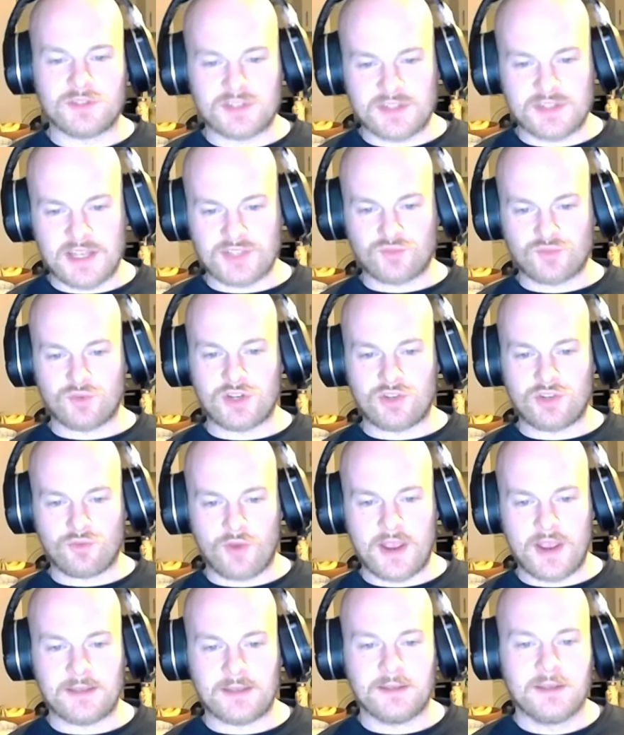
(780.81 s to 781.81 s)
so that's really
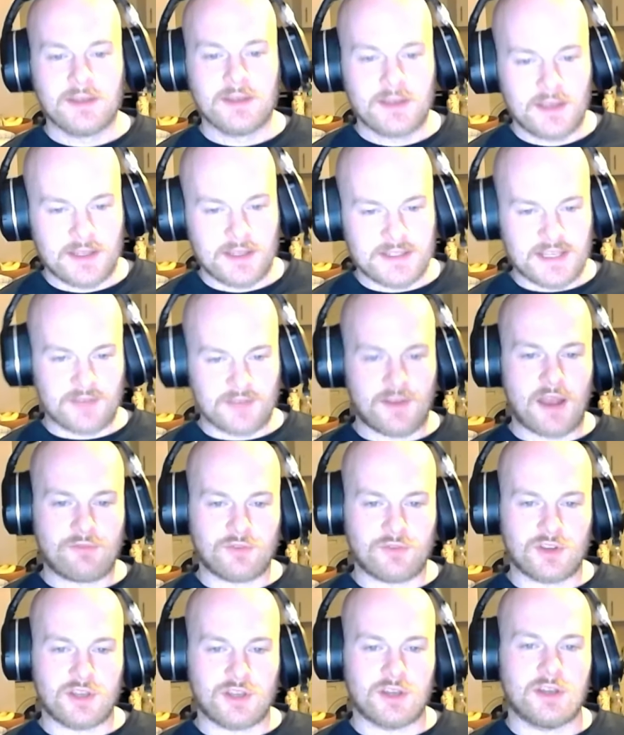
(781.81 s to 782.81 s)
great. And South
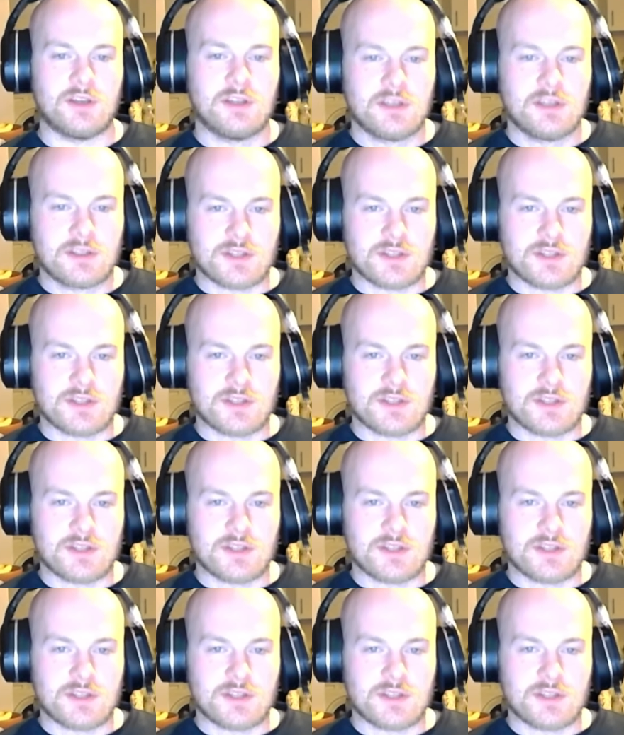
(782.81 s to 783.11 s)
Africa,